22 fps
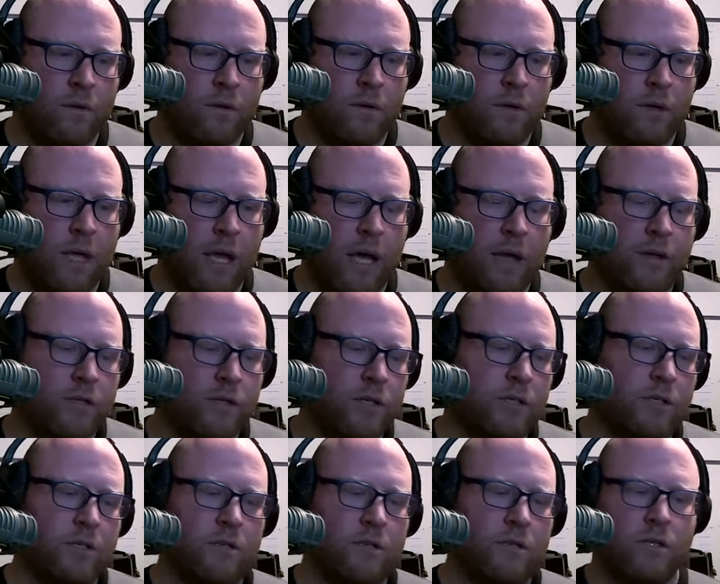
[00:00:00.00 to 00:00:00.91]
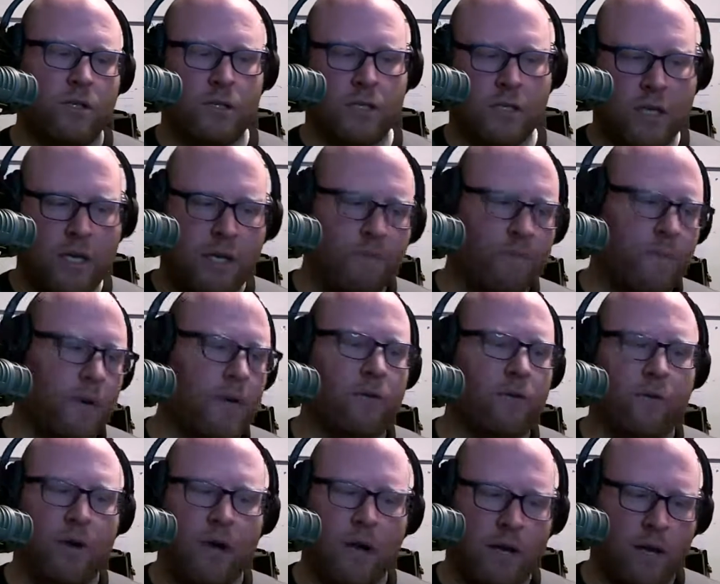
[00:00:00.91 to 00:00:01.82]
yeah, just keep
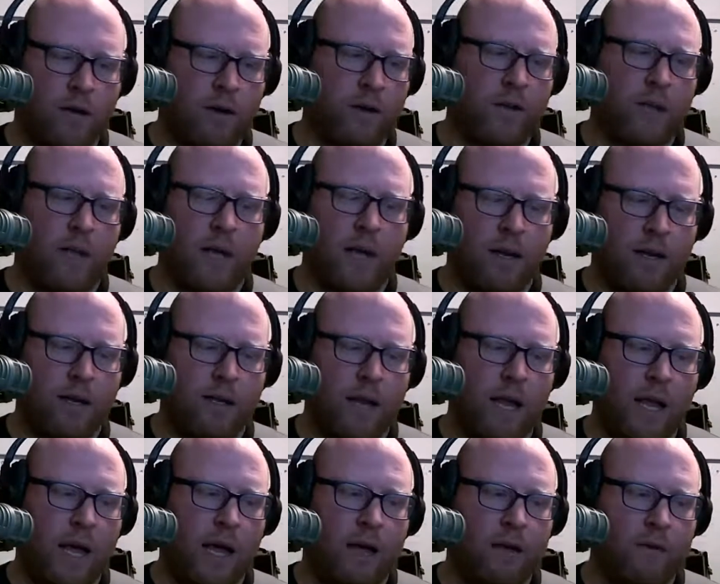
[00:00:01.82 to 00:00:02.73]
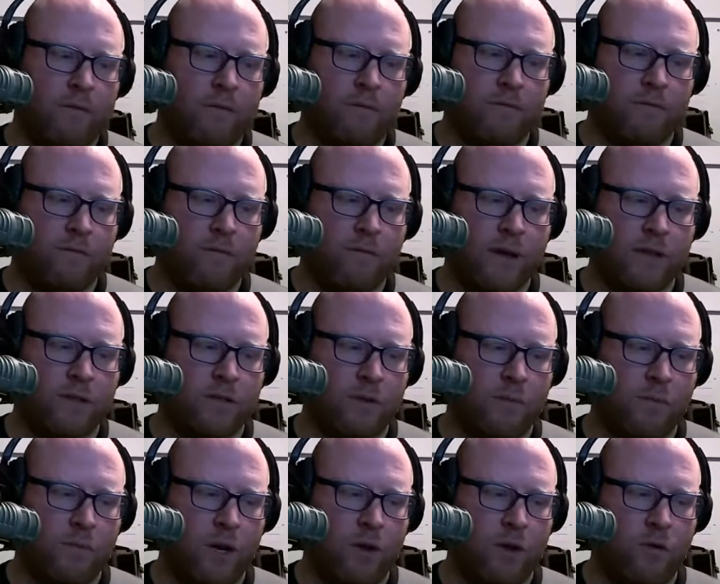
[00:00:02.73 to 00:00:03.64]
iterating on that. And yeah, find
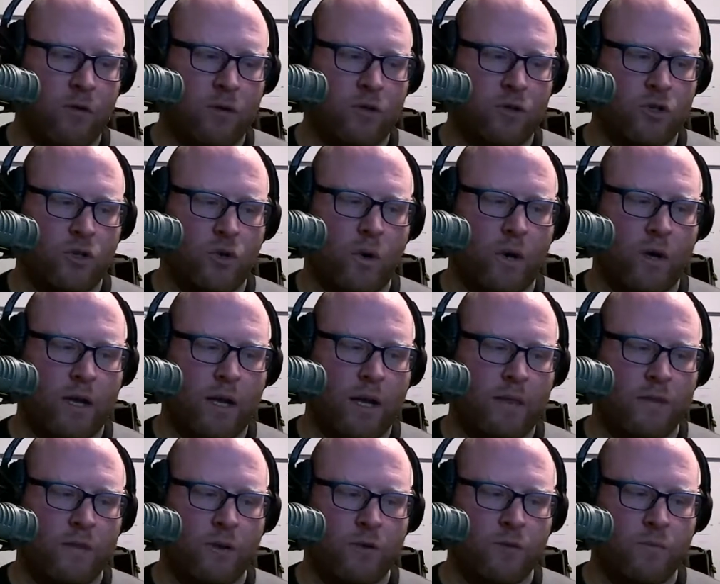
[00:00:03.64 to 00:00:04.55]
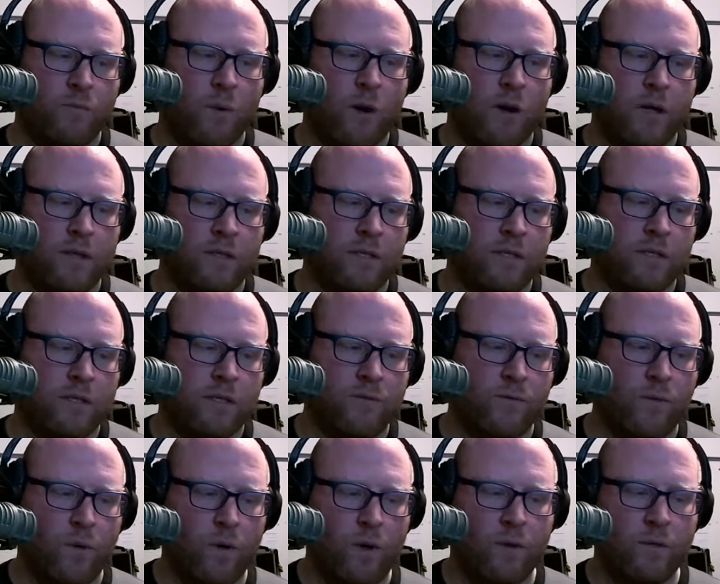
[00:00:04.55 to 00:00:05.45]
somebody who can shortcut those processes
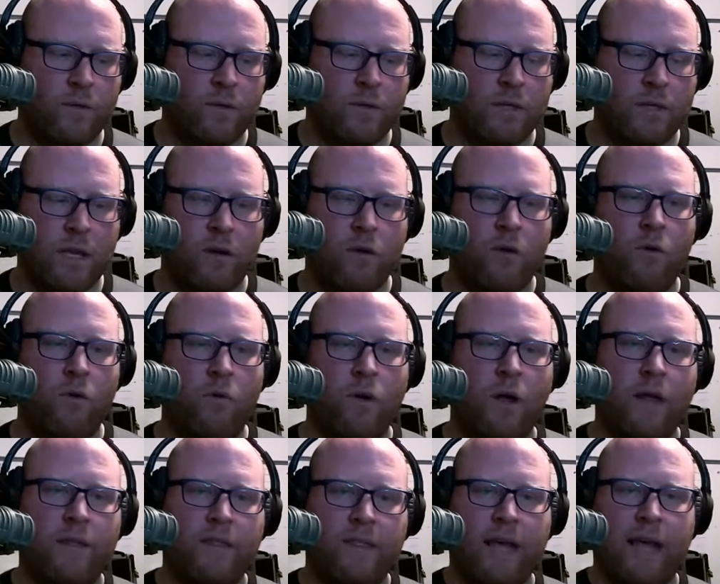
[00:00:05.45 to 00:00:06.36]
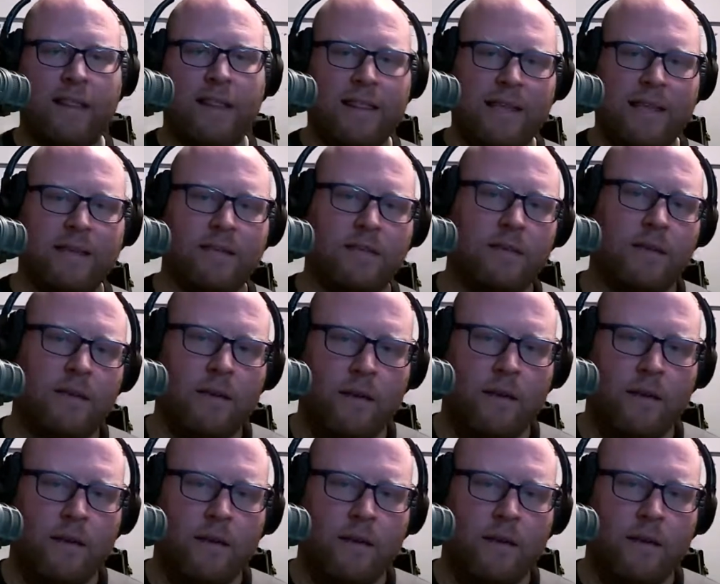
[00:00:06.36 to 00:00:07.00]
for you and say, no, not that, this.